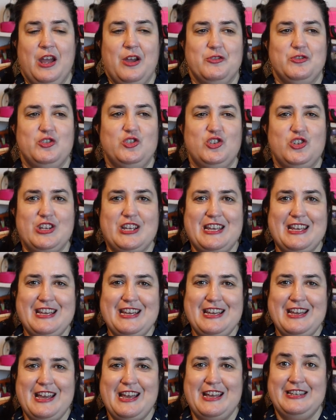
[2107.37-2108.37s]

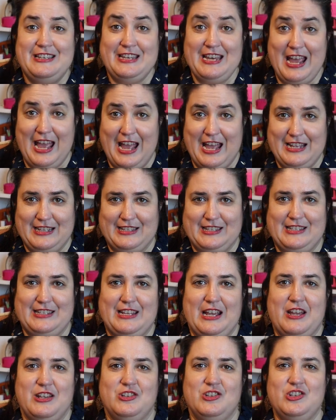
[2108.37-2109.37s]
she knits,
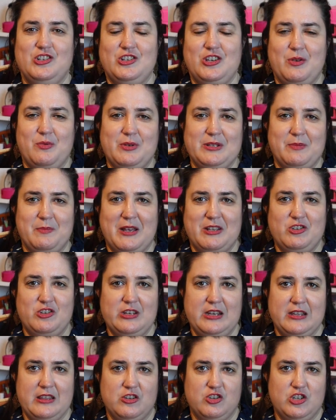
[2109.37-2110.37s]
and she was
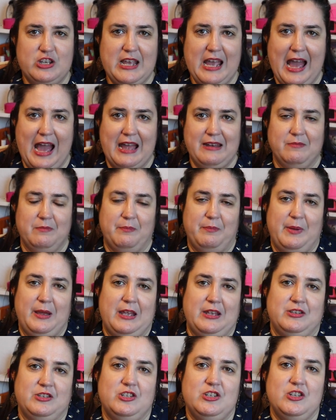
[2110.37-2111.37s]
mentioning that she hadn't
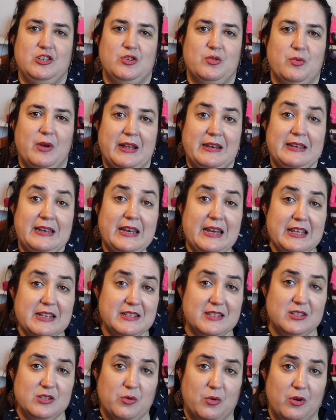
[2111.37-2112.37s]
been to a knitting
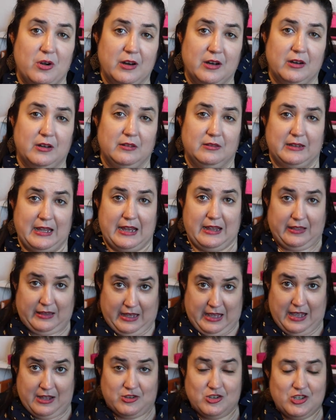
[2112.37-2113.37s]
store
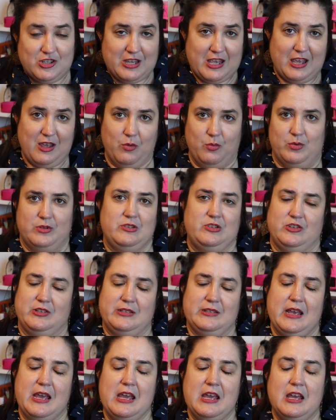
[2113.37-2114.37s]
lately, and she was
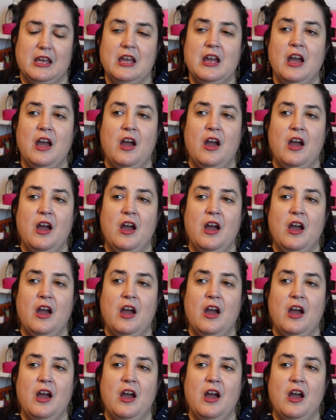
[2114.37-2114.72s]
just like